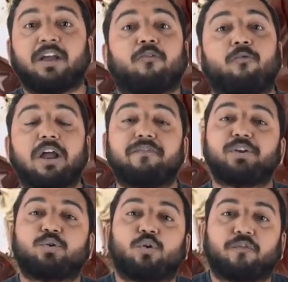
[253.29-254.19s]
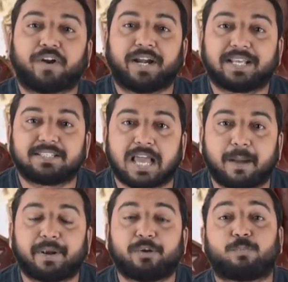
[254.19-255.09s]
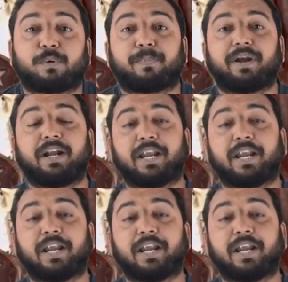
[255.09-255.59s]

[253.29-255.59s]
Why when you go for an exam and you're prepared